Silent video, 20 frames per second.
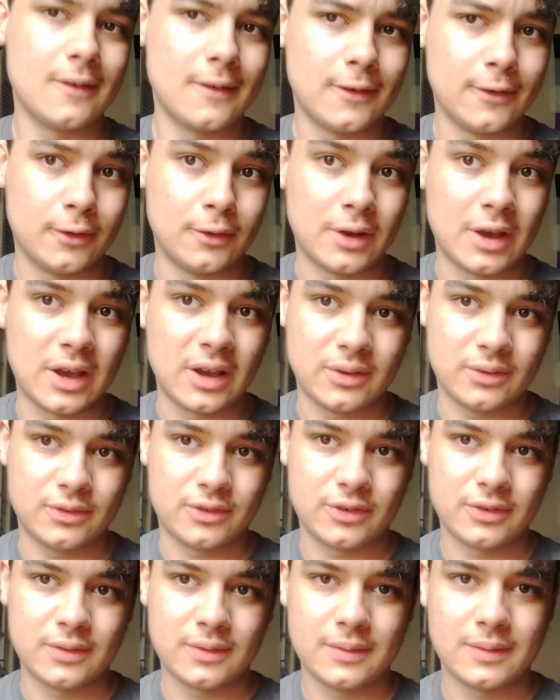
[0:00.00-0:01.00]
Who knows?
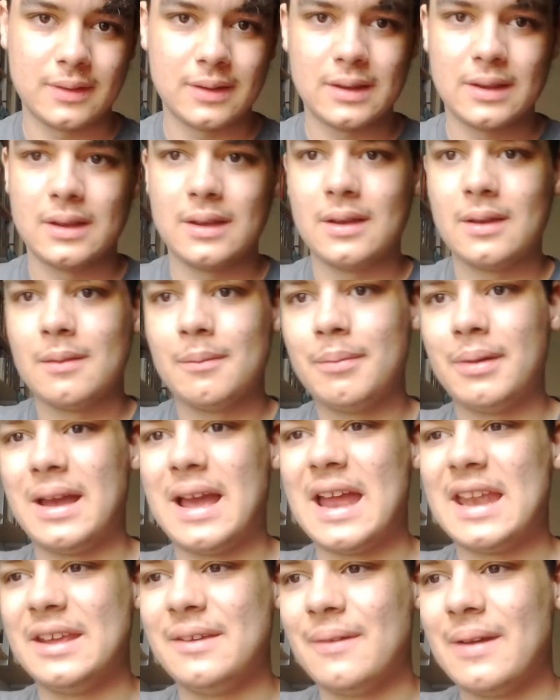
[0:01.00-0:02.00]

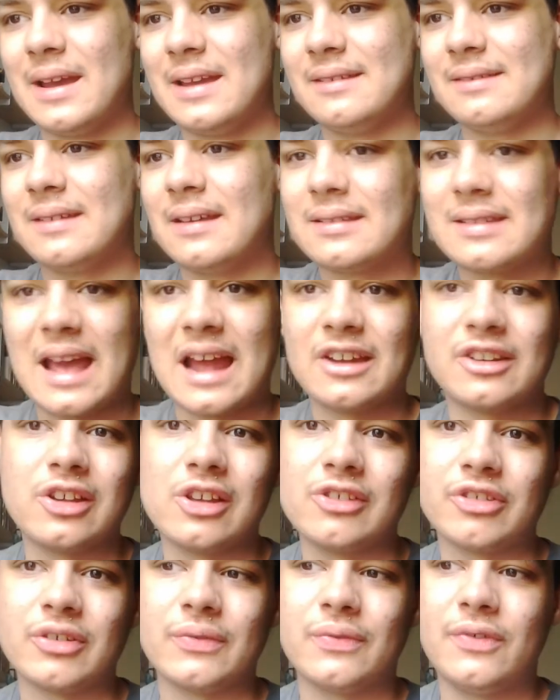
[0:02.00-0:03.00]
But anyways, that
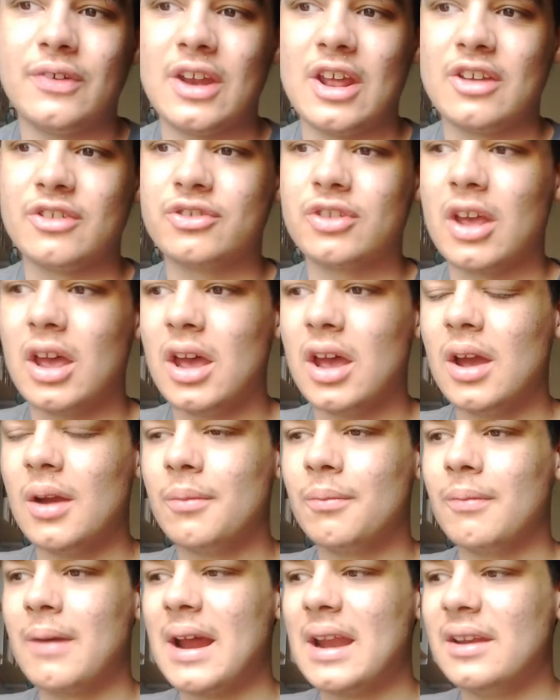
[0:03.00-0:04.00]
does it for this
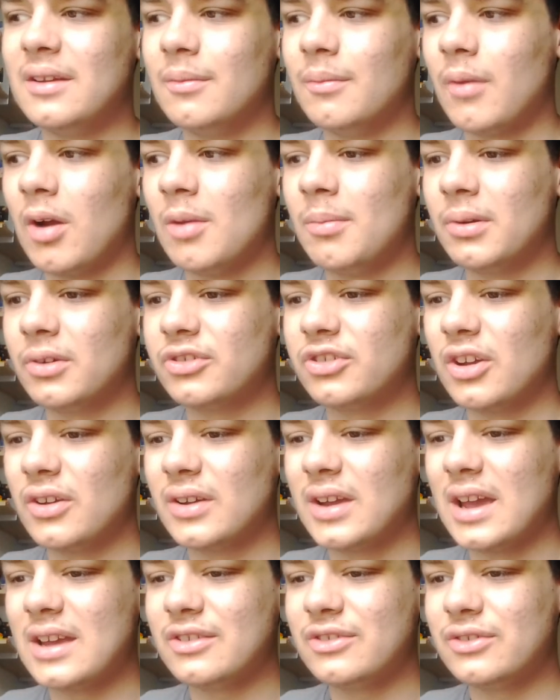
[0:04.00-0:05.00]
random robot
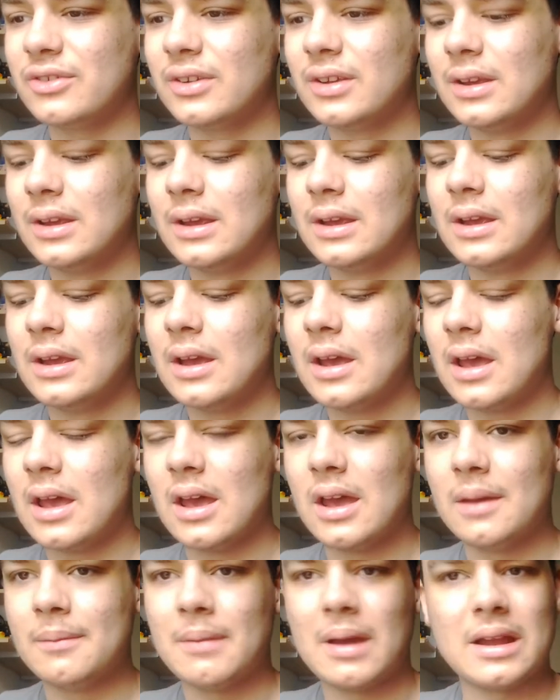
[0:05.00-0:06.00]
showcase.
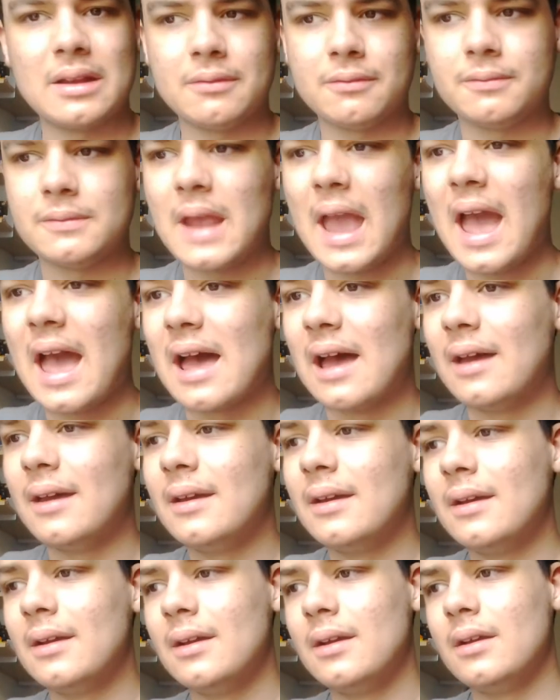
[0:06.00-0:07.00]
And yeah,
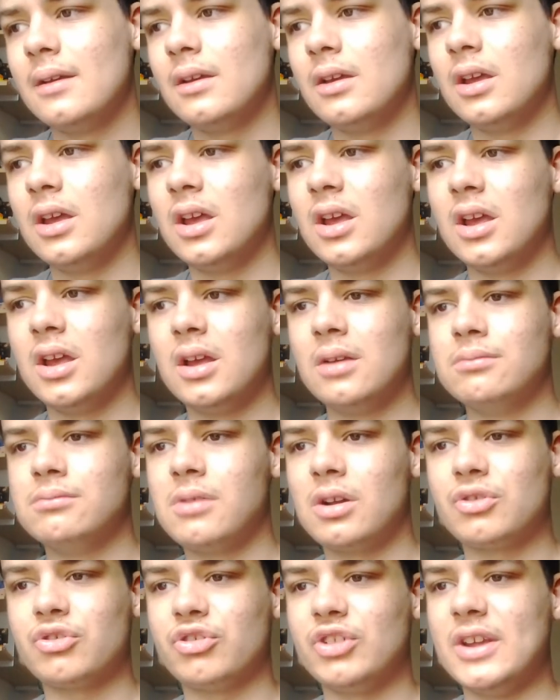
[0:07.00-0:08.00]

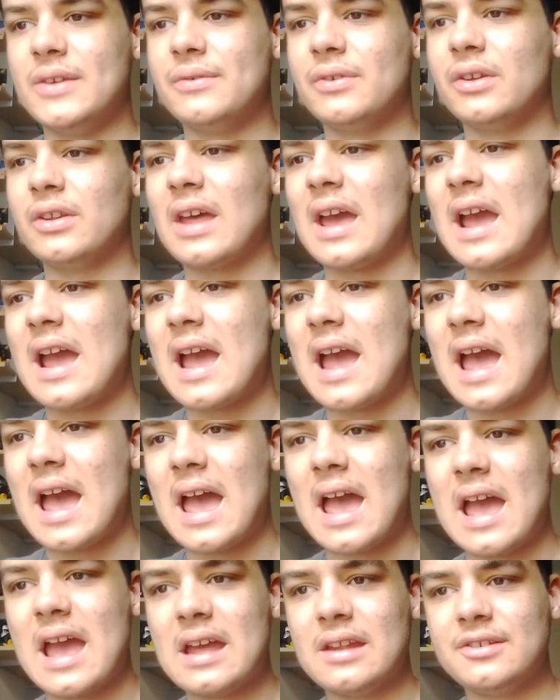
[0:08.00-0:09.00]
I'll just leave you with that.
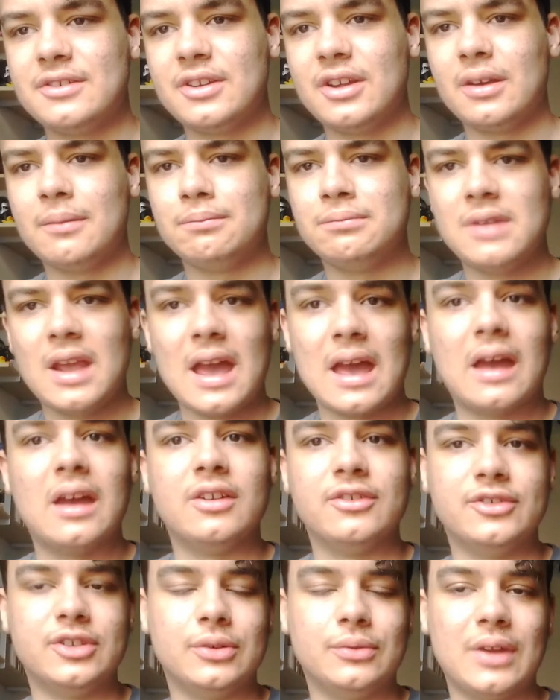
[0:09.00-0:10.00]
And yeah,
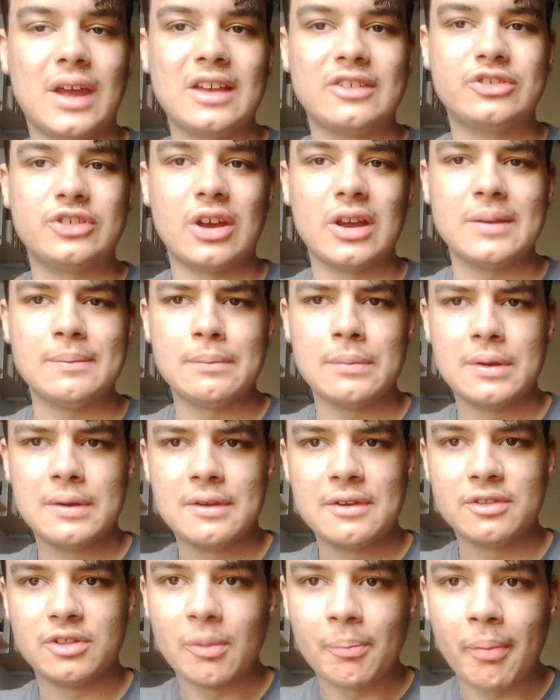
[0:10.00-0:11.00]
until next time,
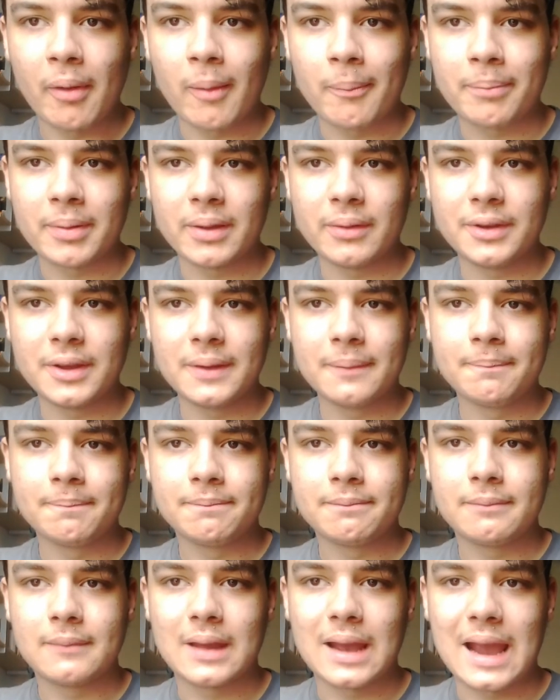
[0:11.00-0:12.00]
the Bot Builder
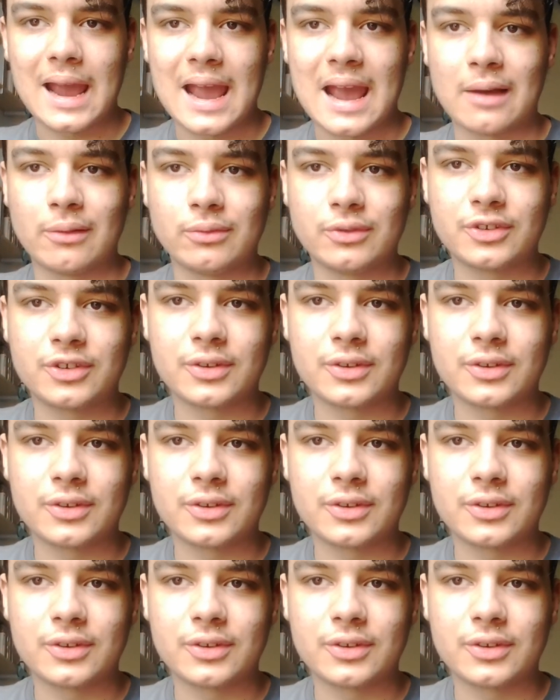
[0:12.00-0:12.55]
out.